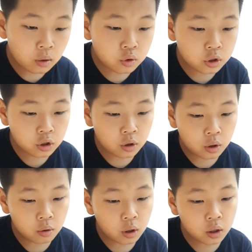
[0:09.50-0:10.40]

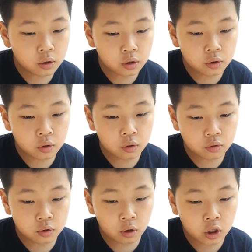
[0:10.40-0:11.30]
Gio, I need to go
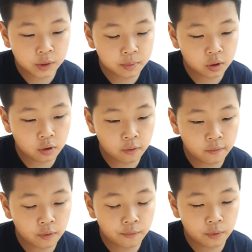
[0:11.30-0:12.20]
to the hospital
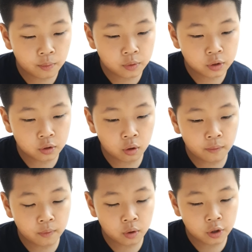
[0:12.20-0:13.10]
for performing an
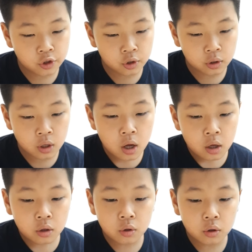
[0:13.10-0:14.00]
operation.
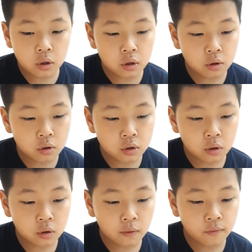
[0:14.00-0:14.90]
Your dinner is
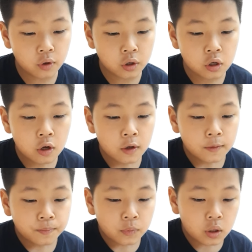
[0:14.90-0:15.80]
on the fridge.
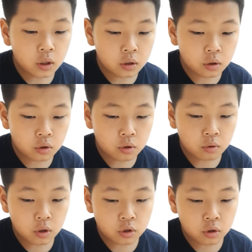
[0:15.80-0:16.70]
Keep the
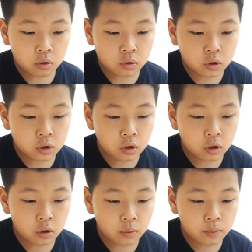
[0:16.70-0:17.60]
yogurt on the
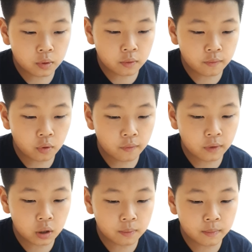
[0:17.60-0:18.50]
sub for
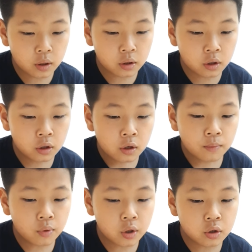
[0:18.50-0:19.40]
5 minutes.
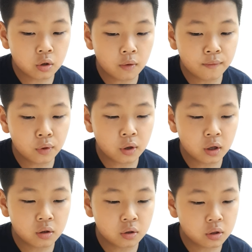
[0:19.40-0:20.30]
Please don't
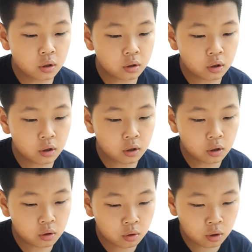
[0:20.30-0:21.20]
forget to
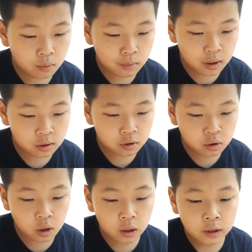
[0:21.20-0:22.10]
study your math
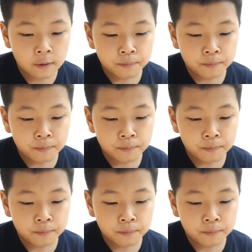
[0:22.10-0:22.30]
tonight.